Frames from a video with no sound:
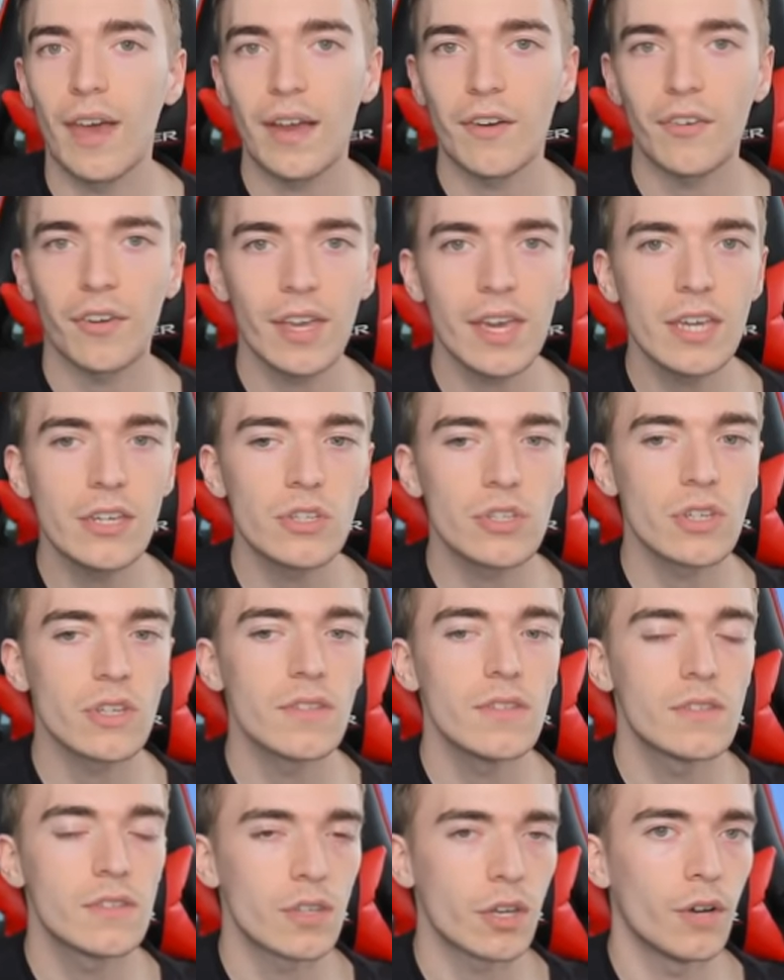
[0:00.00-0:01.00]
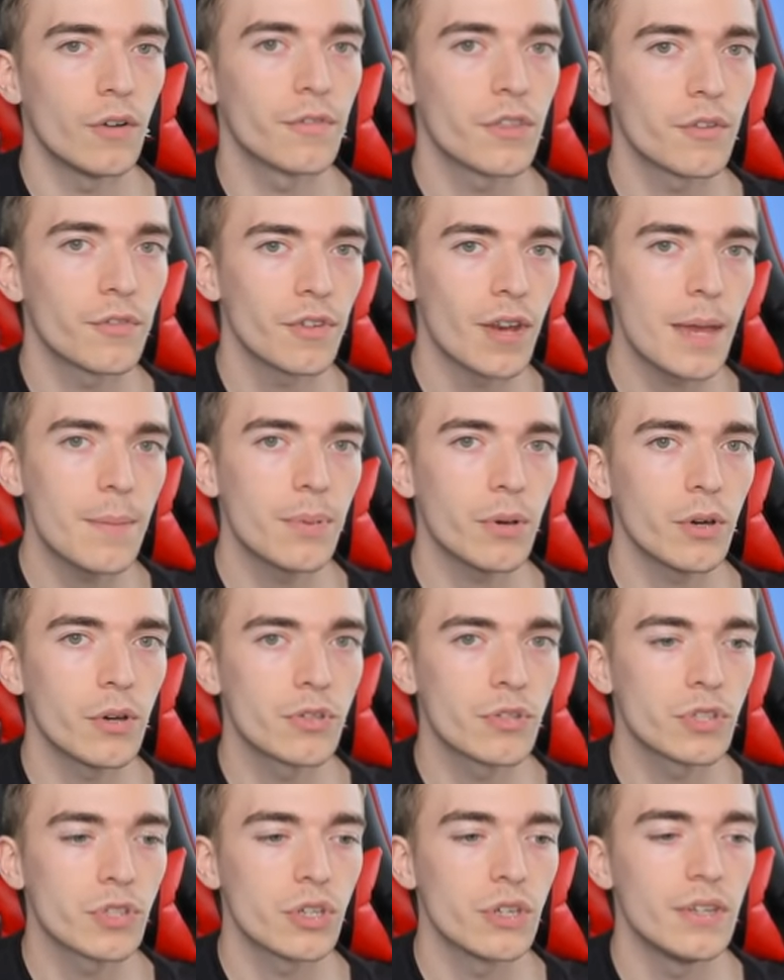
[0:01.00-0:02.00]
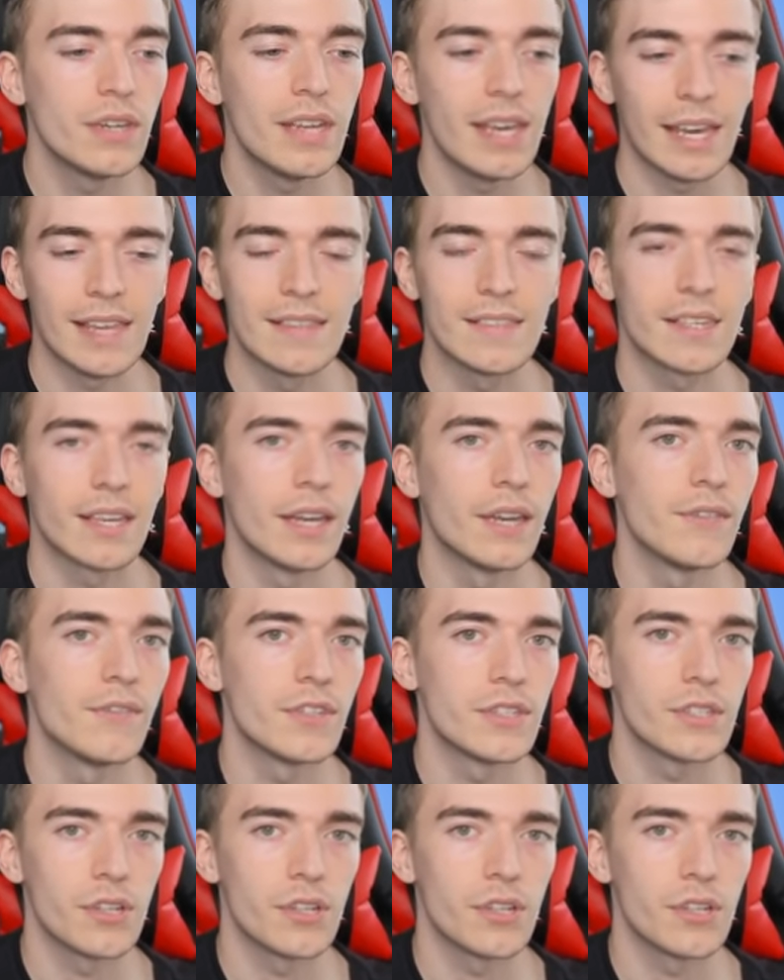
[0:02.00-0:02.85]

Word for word: variations of the fly potion inside of